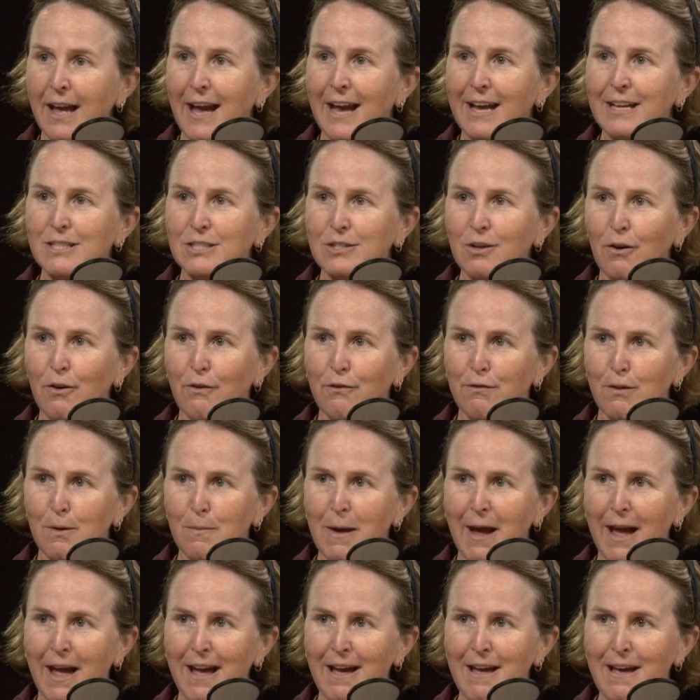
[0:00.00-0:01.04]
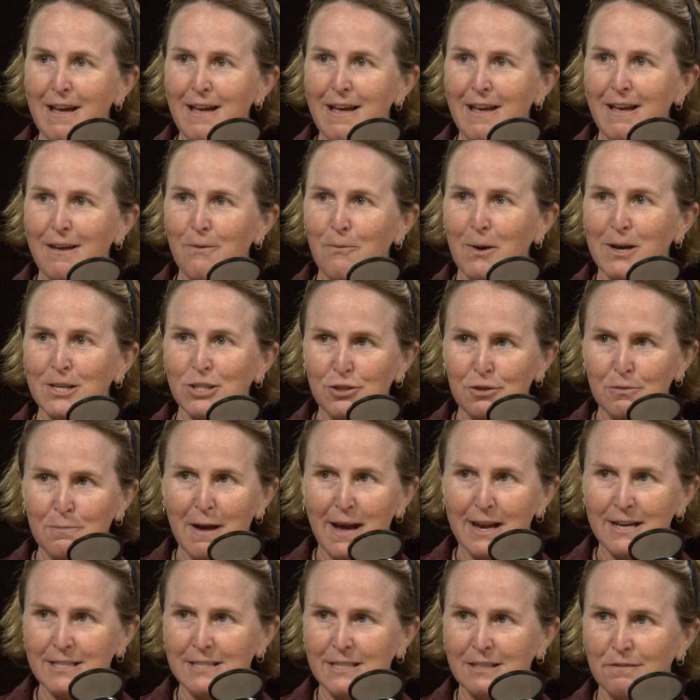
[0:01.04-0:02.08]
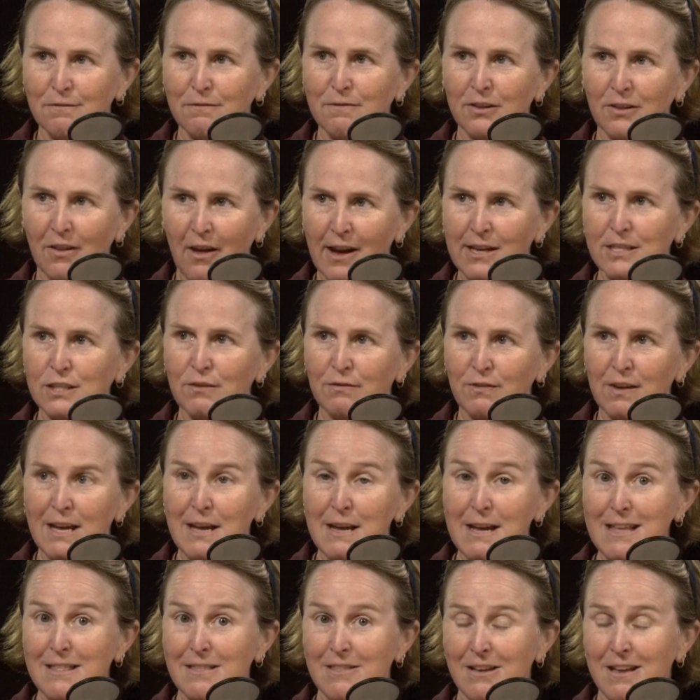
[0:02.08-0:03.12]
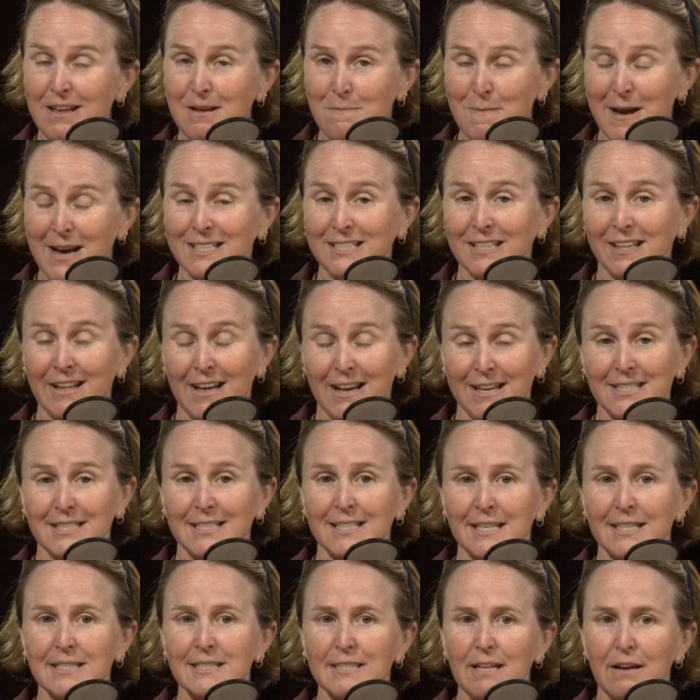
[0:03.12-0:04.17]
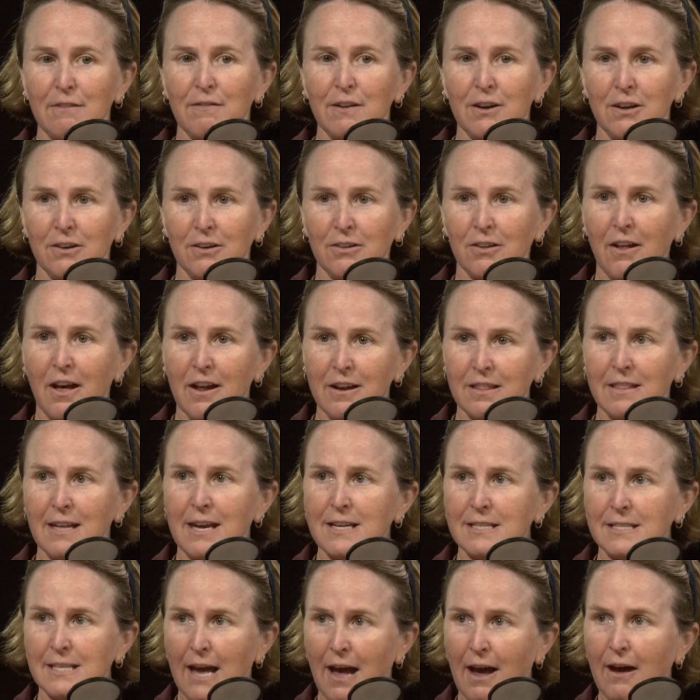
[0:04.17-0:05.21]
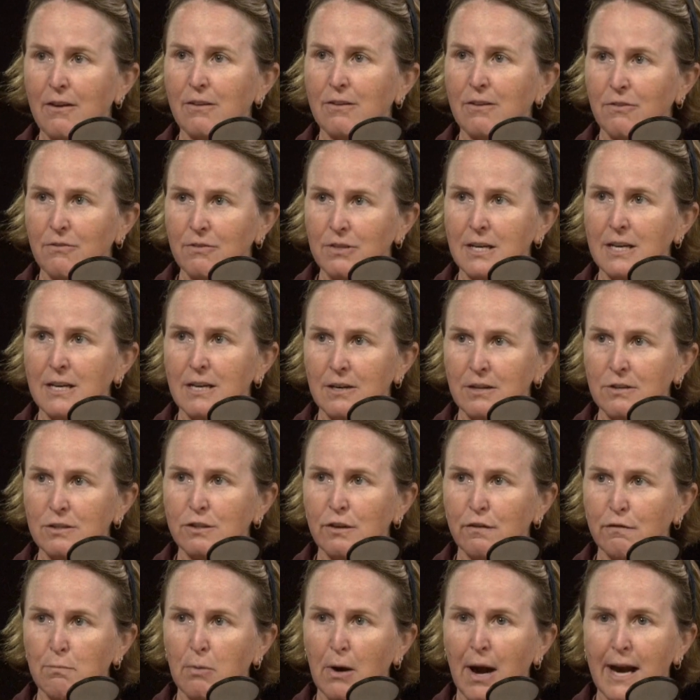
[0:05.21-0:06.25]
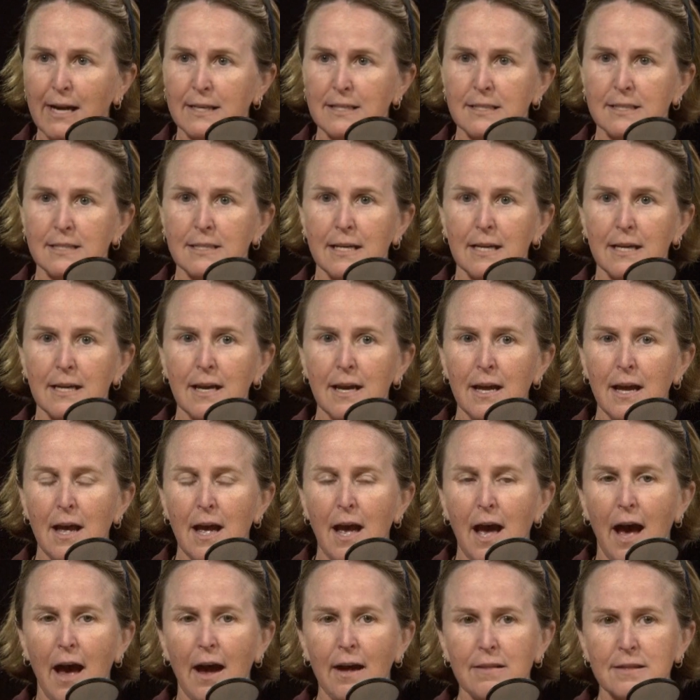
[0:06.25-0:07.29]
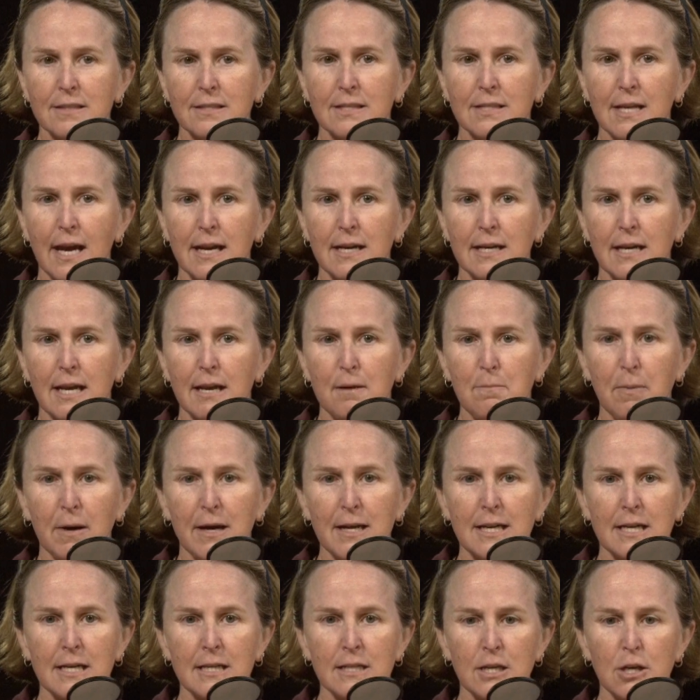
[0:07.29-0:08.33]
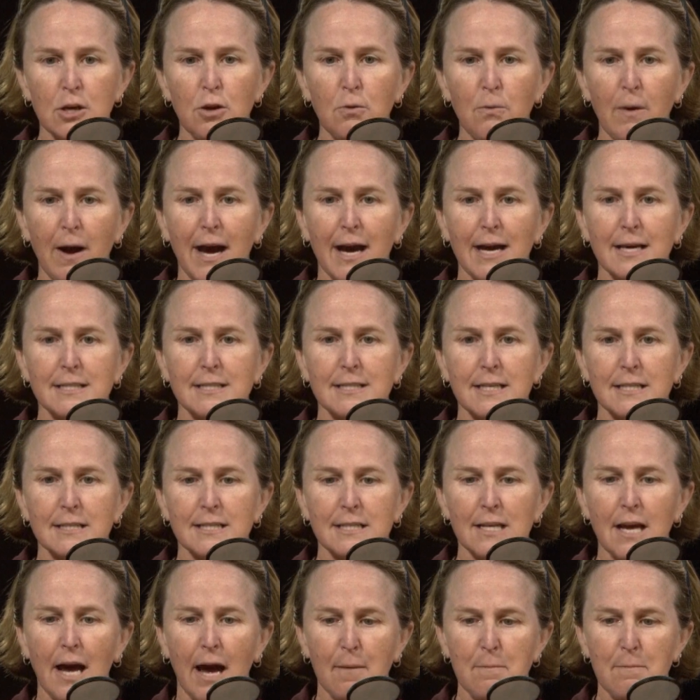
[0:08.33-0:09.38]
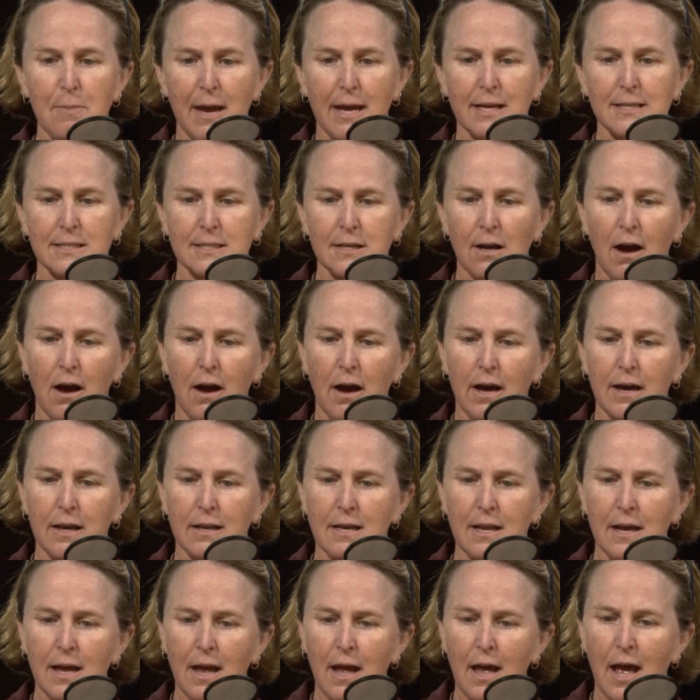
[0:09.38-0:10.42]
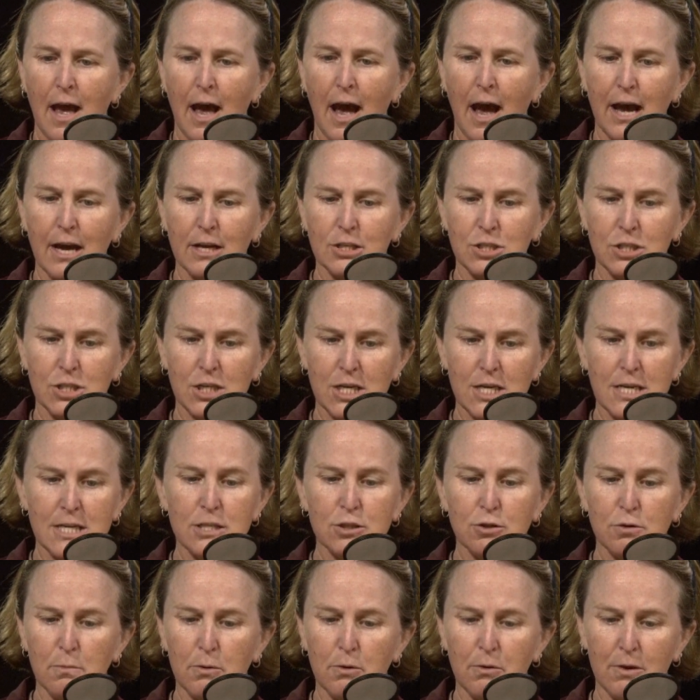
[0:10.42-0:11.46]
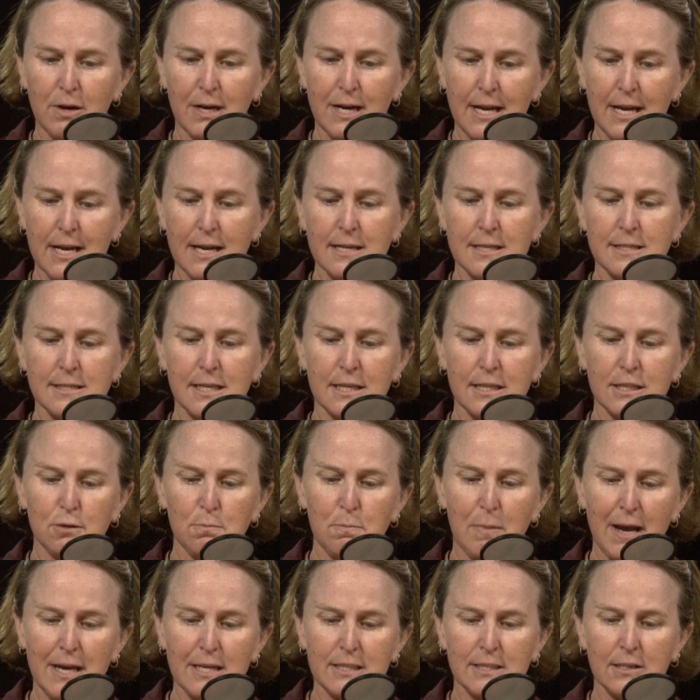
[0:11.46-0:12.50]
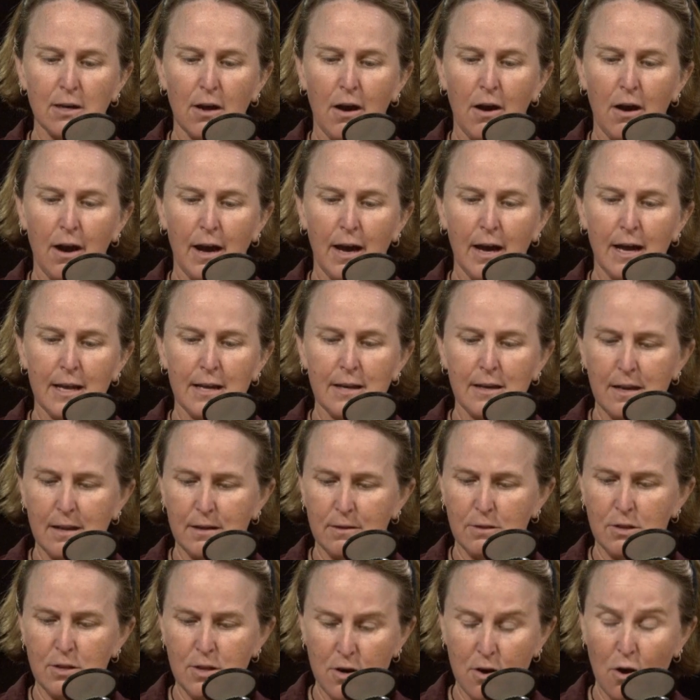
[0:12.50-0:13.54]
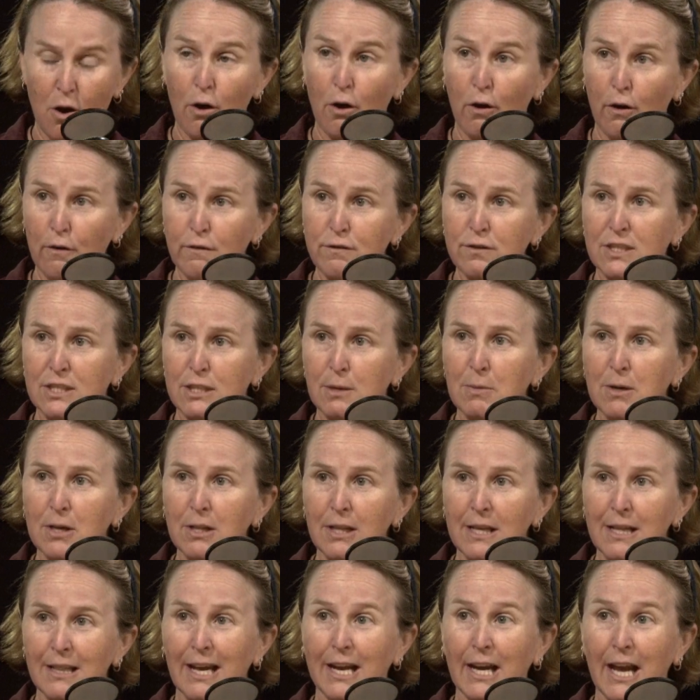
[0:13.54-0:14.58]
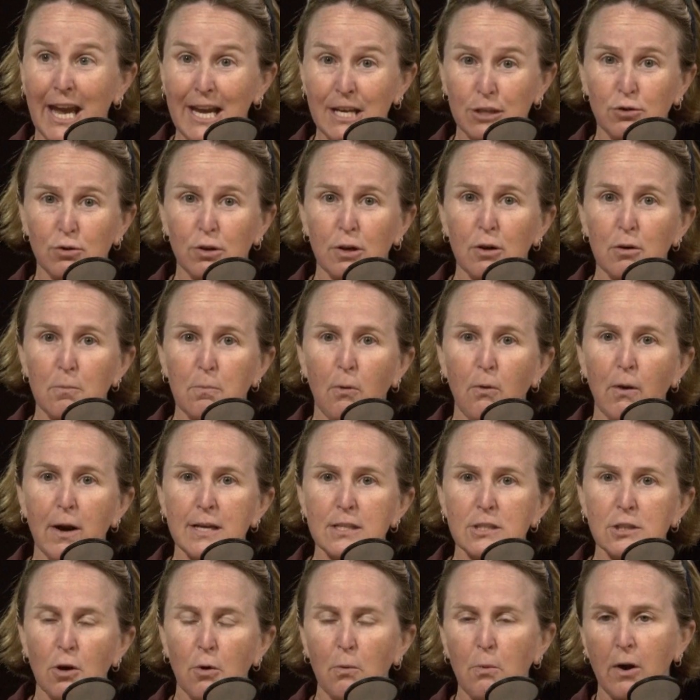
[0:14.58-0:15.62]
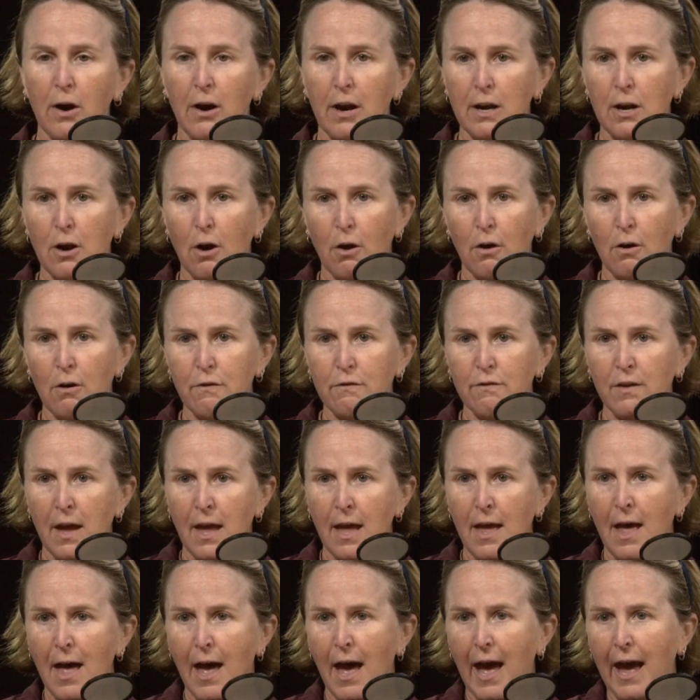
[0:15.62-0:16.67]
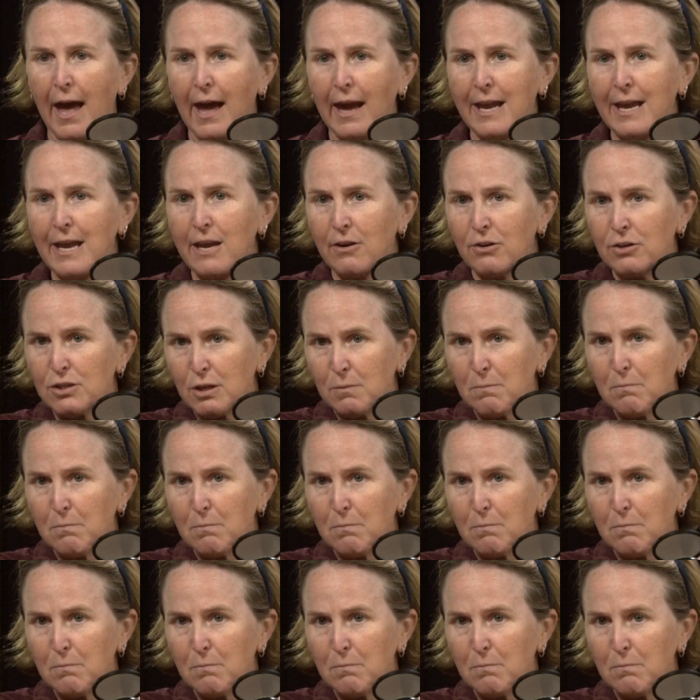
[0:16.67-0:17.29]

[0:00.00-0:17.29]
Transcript: And so from a Western medicine philosophy, it makes a lot of sense. They figured a lot of things out over the years of practicing this technique. But in the US, it's not based on qis or meridians. It's based on the nerves, typically like a trigger point. So where a nerve enters a